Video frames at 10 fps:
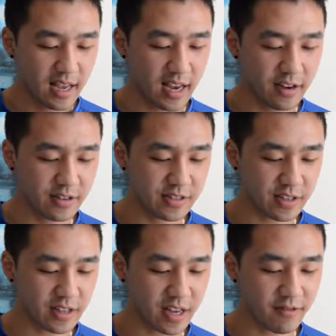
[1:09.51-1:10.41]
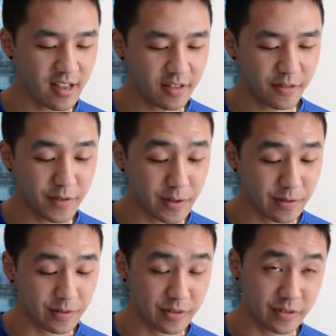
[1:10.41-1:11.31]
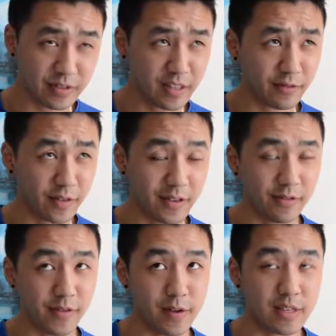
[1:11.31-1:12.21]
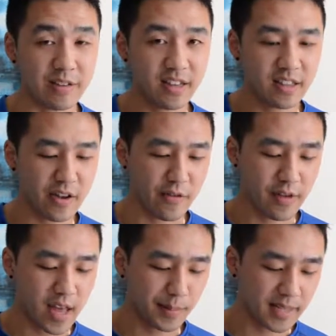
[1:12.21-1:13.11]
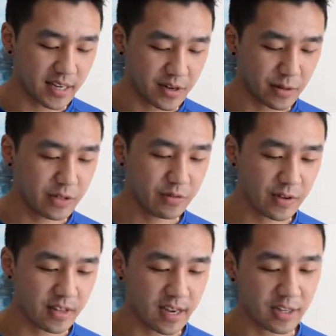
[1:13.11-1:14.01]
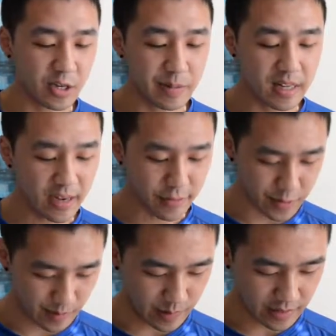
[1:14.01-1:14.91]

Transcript: I read the reviews, not the reviews, I read the update notes for the Adobe Lightroom